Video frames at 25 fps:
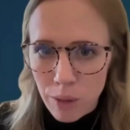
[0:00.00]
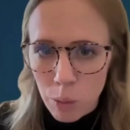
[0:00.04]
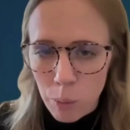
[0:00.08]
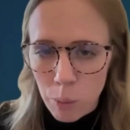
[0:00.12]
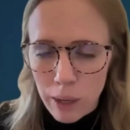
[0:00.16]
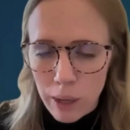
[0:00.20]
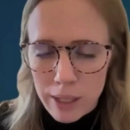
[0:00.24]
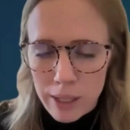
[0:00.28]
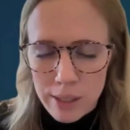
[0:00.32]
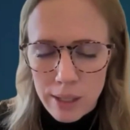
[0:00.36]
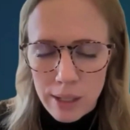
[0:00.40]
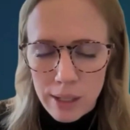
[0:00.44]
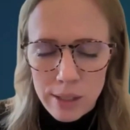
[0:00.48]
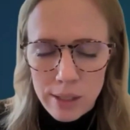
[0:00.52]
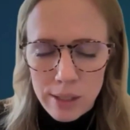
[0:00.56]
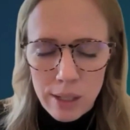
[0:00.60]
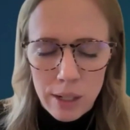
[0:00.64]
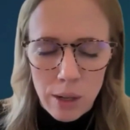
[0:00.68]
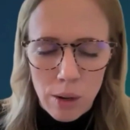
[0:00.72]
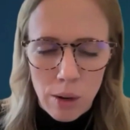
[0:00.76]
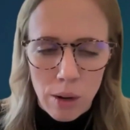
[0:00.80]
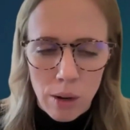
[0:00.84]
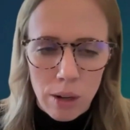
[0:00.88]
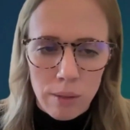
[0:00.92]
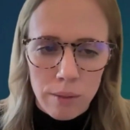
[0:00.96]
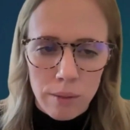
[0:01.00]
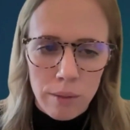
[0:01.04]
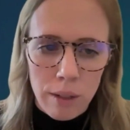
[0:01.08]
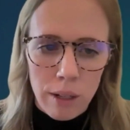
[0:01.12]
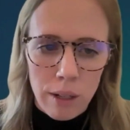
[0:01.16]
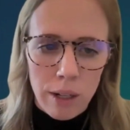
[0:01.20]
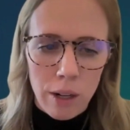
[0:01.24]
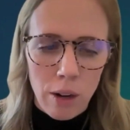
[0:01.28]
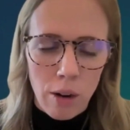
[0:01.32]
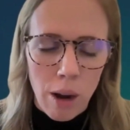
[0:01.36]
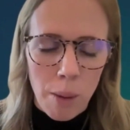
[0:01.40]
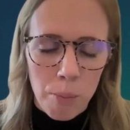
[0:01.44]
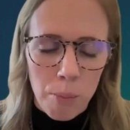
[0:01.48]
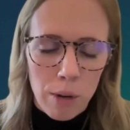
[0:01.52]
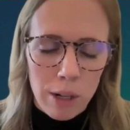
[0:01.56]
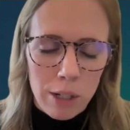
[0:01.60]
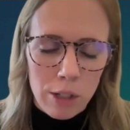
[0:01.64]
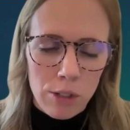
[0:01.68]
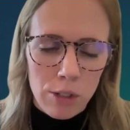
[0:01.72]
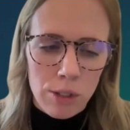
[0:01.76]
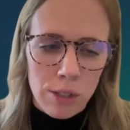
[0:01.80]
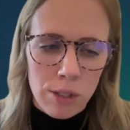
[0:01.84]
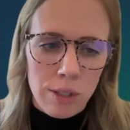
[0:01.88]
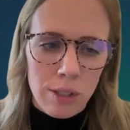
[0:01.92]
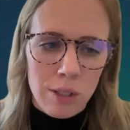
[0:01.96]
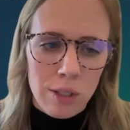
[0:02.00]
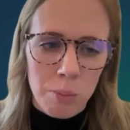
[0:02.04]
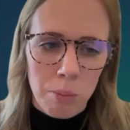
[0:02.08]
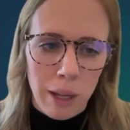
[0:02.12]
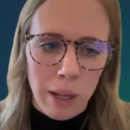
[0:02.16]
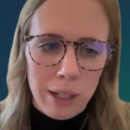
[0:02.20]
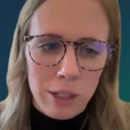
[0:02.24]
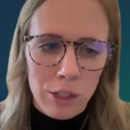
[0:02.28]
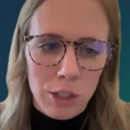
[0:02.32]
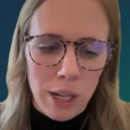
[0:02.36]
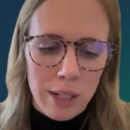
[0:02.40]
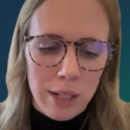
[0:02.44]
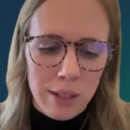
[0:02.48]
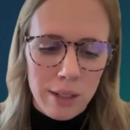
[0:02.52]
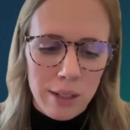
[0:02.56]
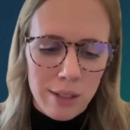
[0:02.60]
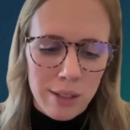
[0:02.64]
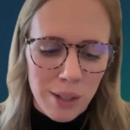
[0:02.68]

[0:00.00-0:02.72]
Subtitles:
the waste that's in your operations and supply chain.